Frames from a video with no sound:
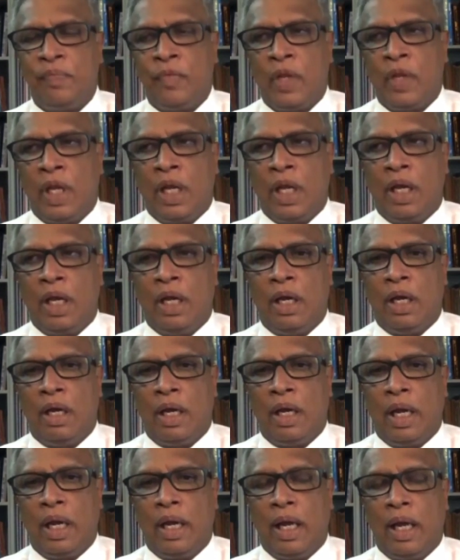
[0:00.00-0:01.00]

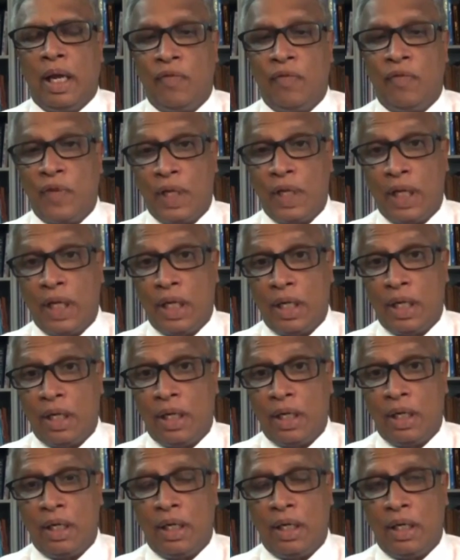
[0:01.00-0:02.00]
And
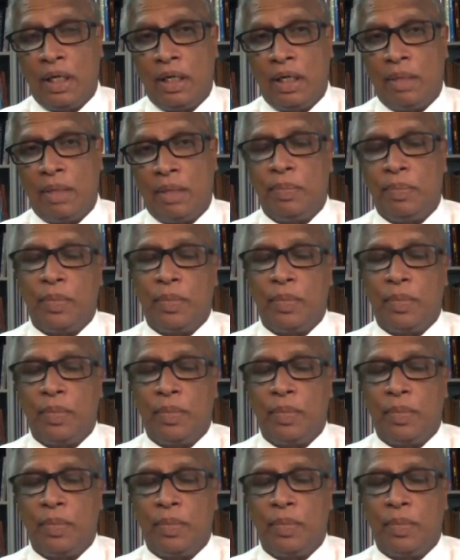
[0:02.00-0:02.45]
after